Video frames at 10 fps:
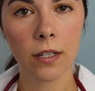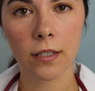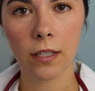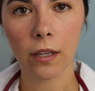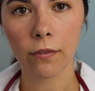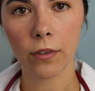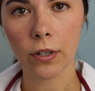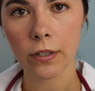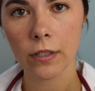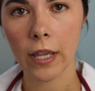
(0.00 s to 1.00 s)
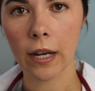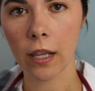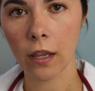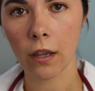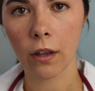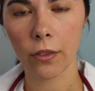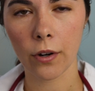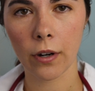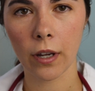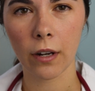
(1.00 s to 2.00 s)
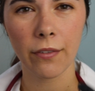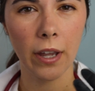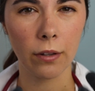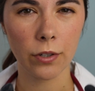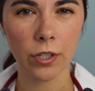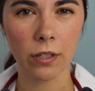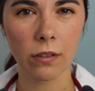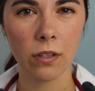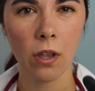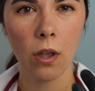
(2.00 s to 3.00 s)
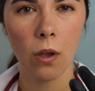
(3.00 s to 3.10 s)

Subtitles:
to see if there's any other kind of allergens